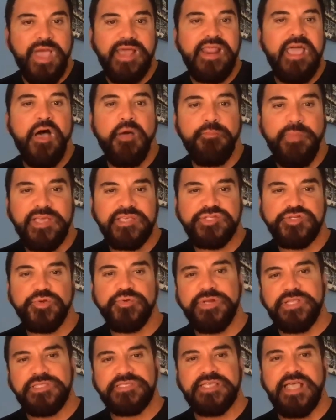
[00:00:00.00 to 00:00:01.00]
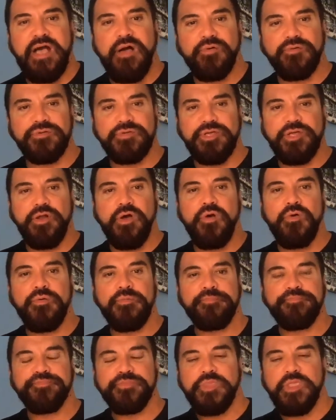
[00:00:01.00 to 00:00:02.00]
help my students out,
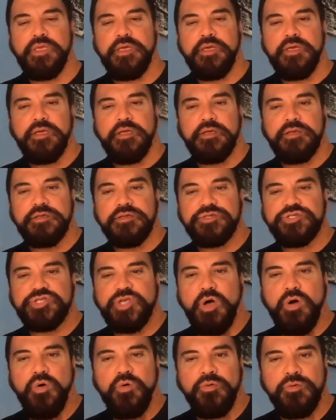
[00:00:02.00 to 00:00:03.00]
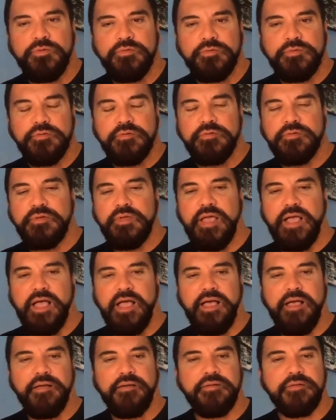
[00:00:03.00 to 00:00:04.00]
So
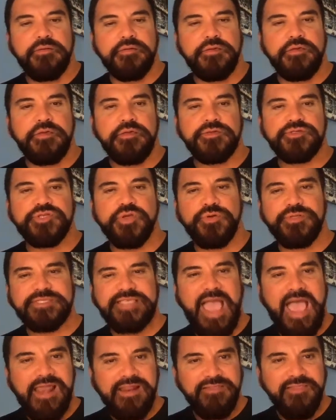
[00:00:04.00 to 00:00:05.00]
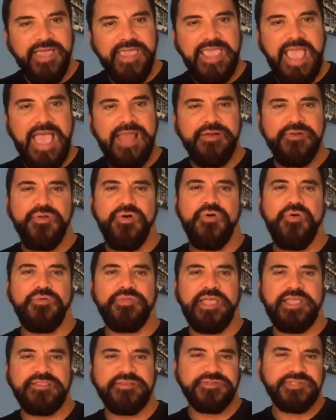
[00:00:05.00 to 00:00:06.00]
it's kind of like, I don't know,
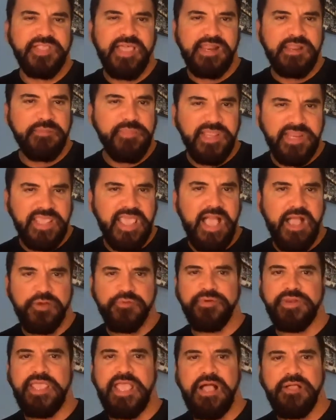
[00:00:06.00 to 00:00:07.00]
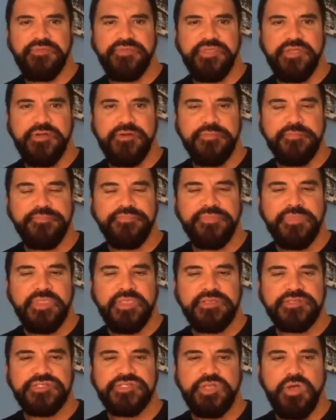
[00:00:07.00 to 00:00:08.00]
like there's a lot of mediocrity out there.
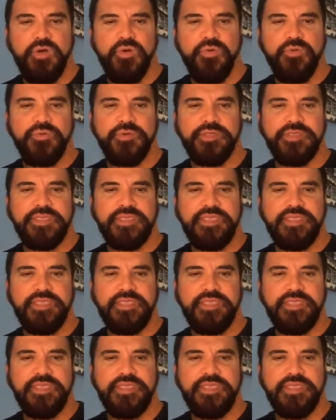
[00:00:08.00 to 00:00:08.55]
So